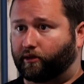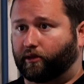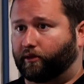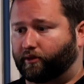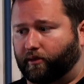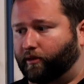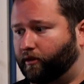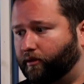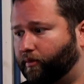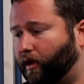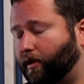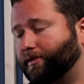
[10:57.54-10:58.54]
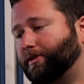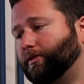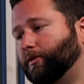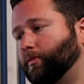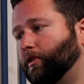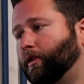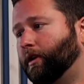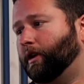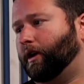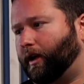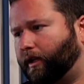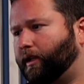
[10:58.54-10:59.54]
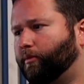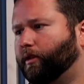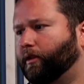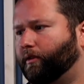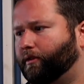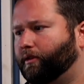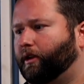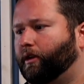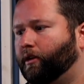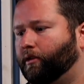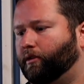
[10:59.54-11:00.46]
Those come in good package too. But I keep those in there.